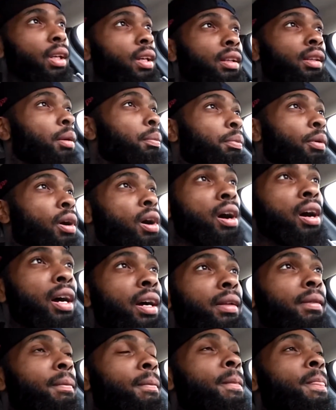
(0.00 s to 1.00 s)

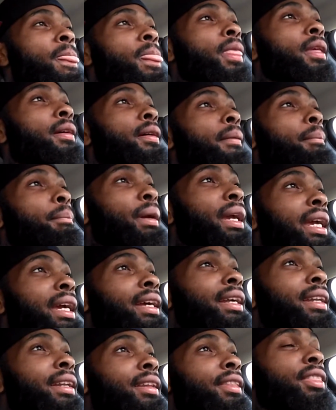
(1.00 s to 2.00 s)
LeBron
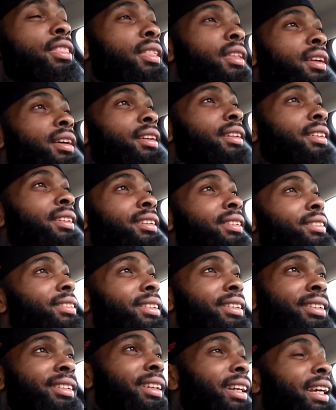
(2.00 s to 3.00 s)
being
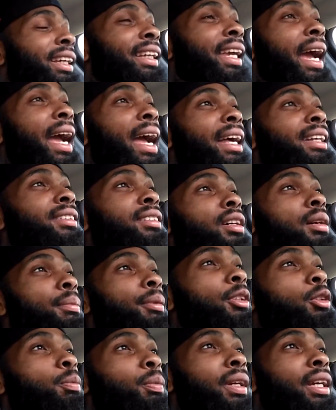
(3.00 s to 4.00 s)
gassed up
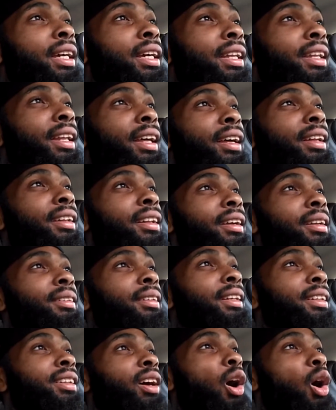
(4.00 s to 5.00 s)
as being
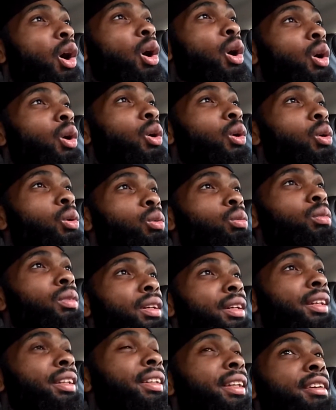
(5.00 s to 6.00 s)
this all
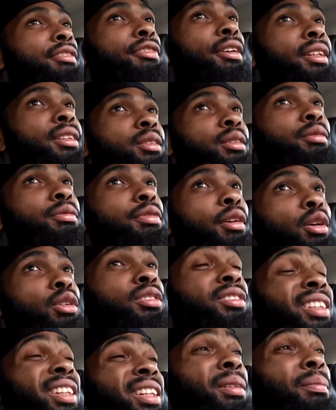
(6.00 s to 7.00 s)
defensive first
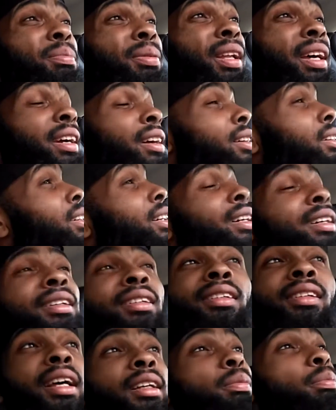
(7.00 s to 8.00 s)
team player,
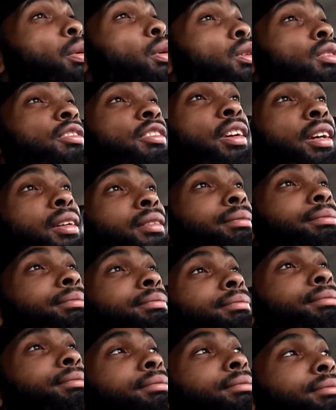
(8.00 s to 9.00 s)
that's bullshit.
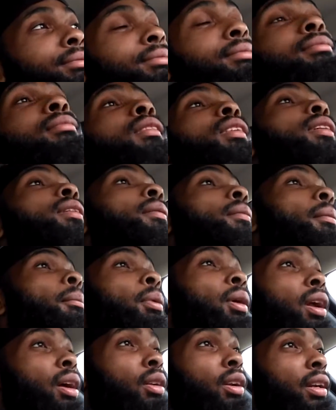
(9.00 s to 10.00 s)
But
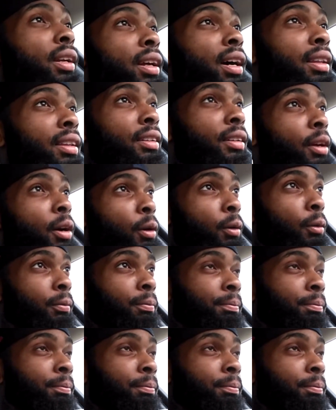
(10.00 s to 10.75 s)
on another note,